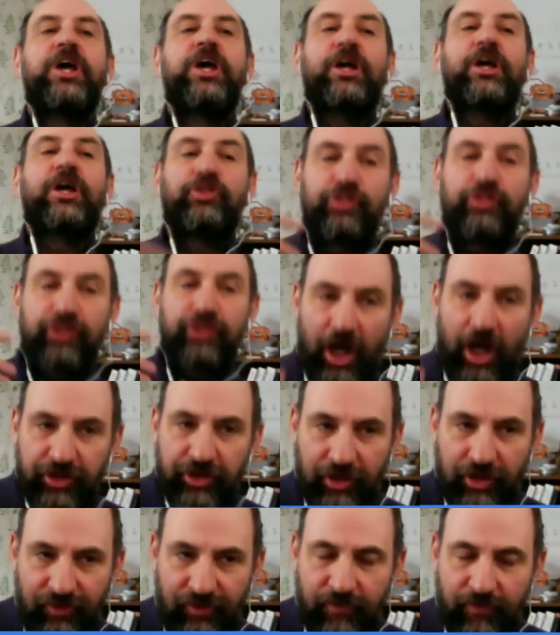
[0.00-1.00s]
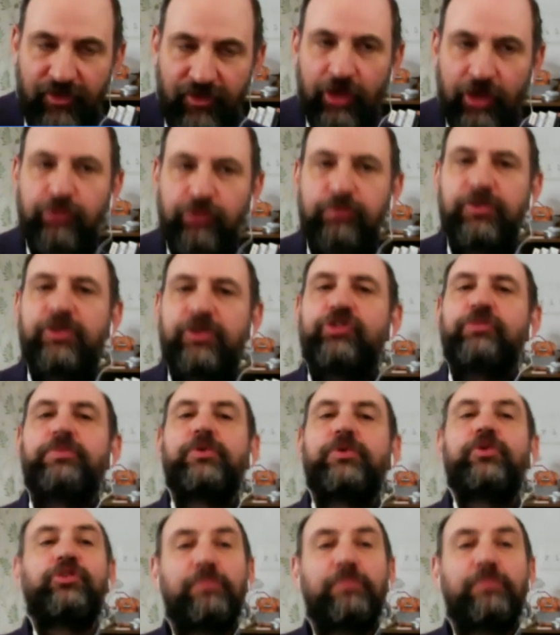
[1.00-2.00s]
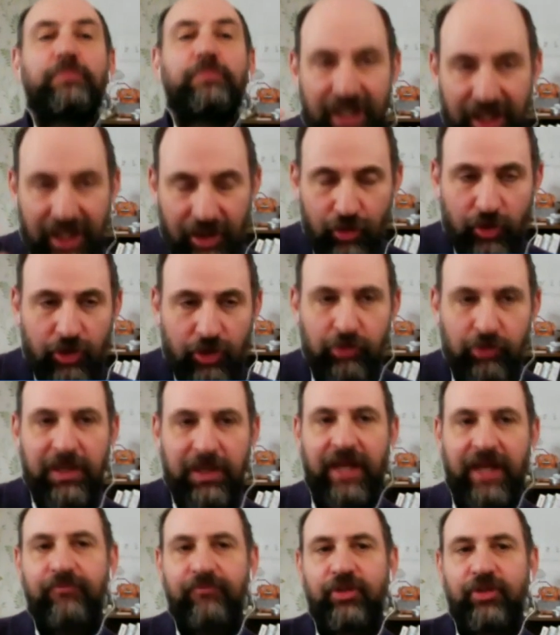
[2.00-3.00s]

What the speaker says: and starting from first principles and beginning to explain from the